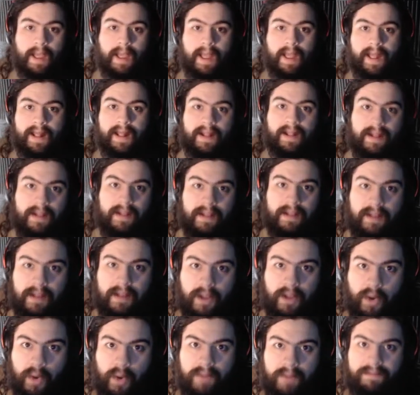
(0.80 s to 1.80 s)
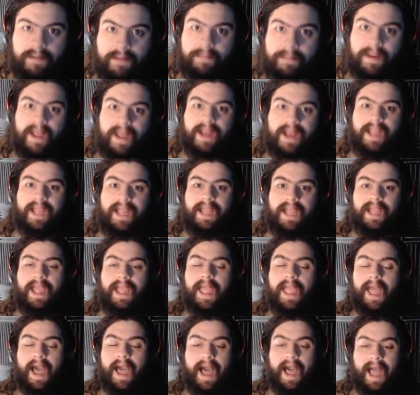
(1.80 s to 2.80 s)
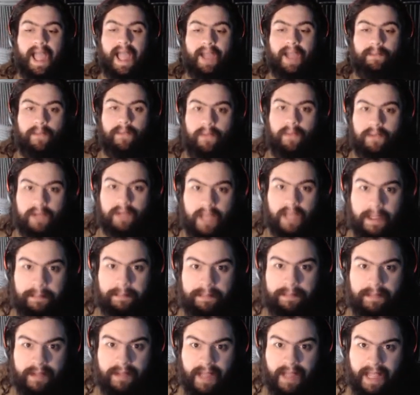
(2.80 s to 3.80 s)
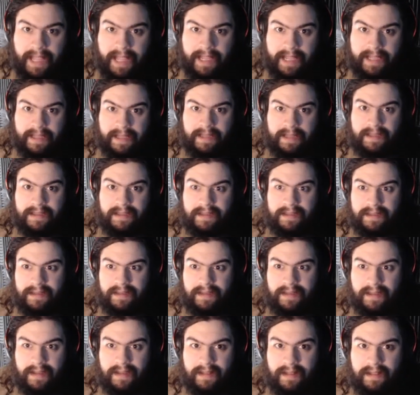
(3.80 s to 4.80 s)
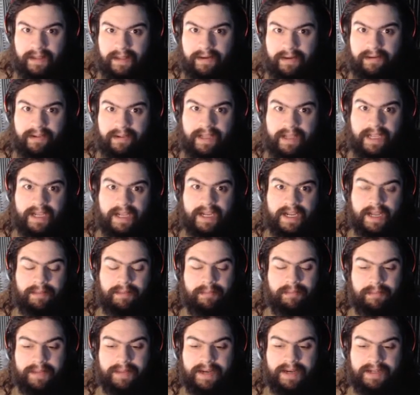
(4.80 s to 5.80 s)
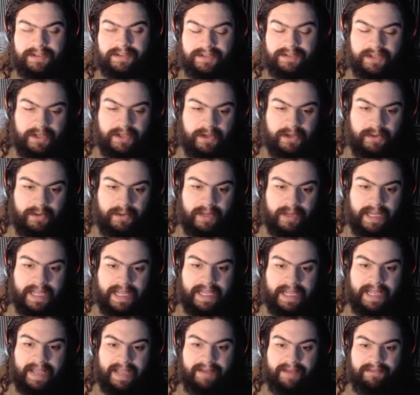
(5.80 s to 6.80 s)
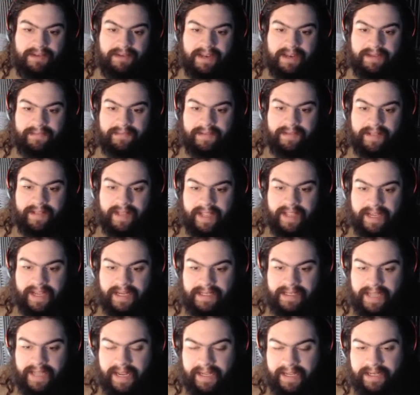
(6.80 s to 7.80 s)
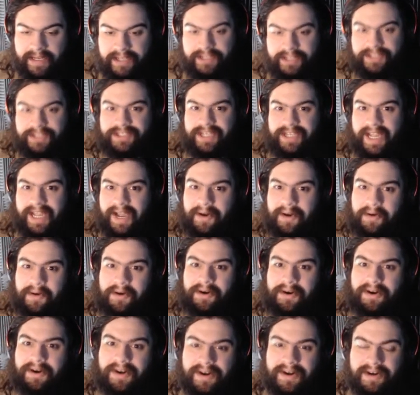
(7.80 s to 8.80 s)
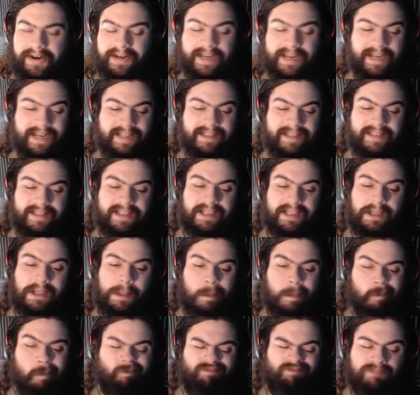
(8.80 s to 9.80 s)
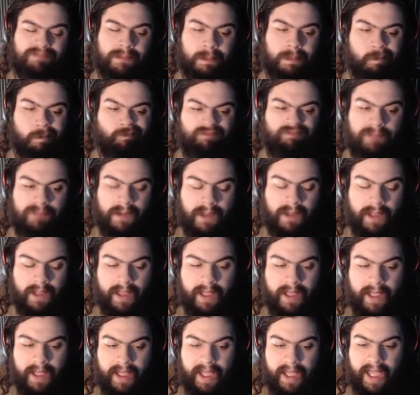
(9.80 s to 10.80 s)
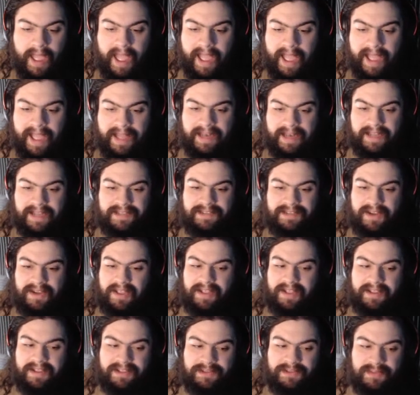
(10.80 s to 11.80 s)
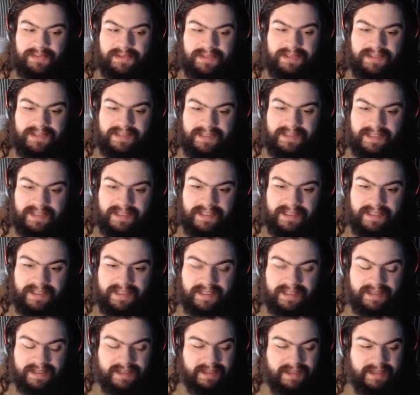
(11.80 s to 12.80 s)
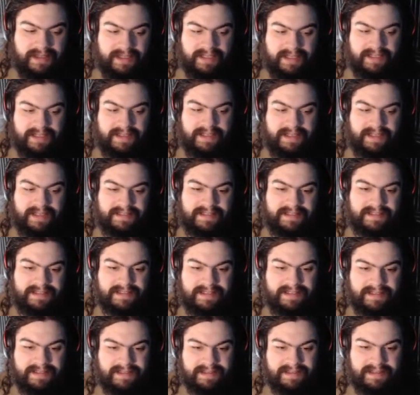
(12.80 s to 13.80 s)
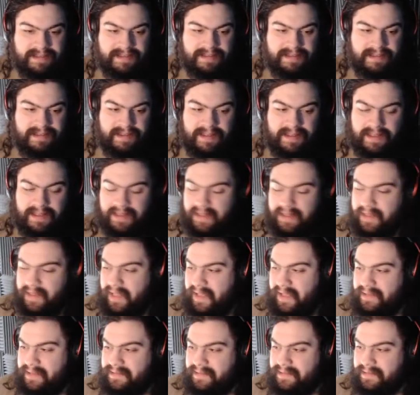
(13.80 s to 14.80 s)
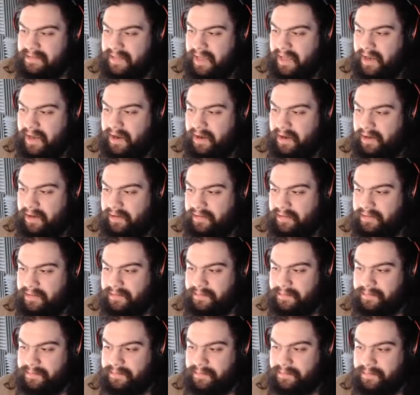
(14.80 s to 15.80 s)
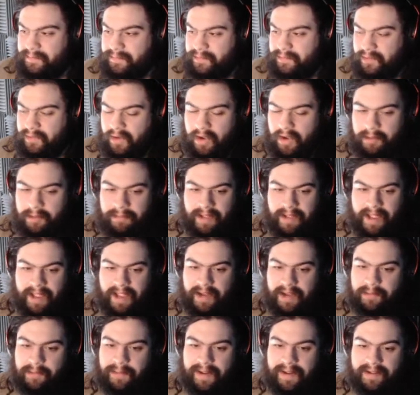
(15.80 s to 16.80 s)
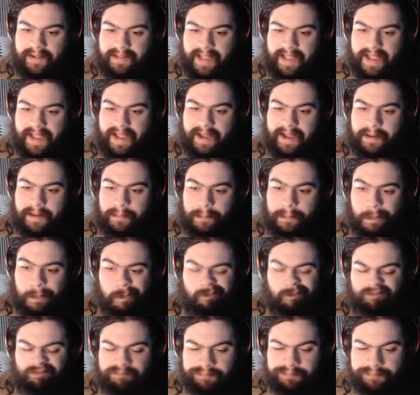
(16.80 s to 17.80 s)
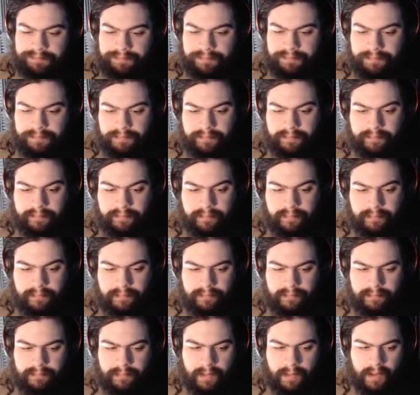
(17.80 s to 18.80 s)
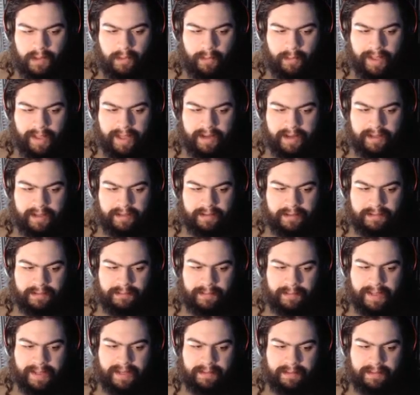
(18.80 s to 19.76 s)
Hello, everybody. I woke up like literally a couple minutes ago. I haven't even like taken a shower or anything. And I saw that this was th- this this is here. So I'm like, well, damn. Wait a wait.